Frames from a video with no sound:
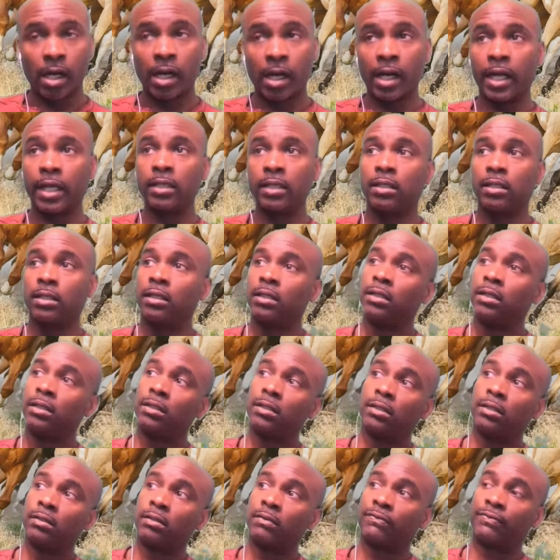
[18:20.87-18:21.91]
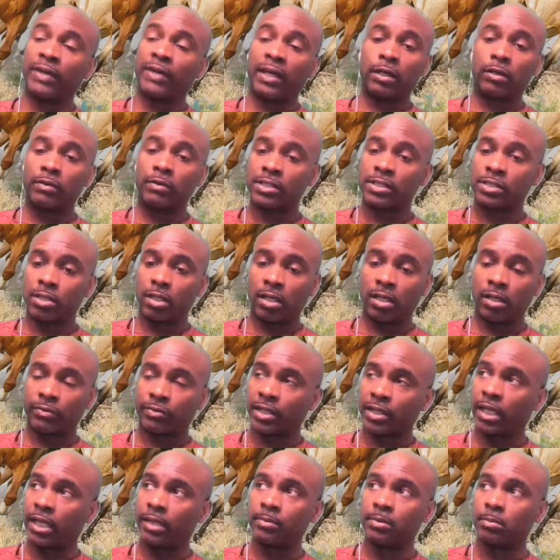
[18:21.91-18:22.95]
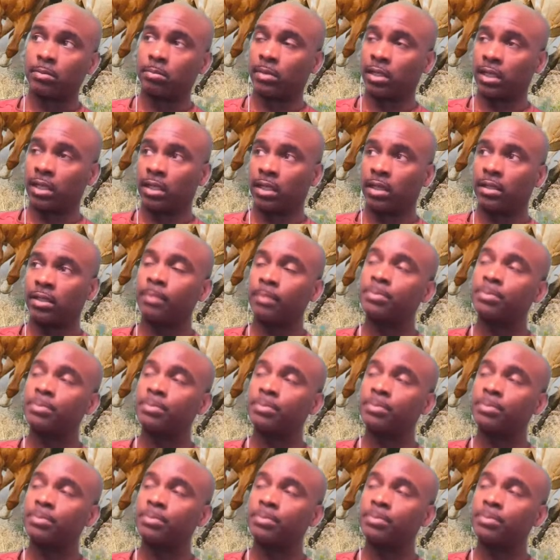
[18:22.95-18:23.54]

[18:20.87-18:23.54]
All right? Federal Reserve came to mind.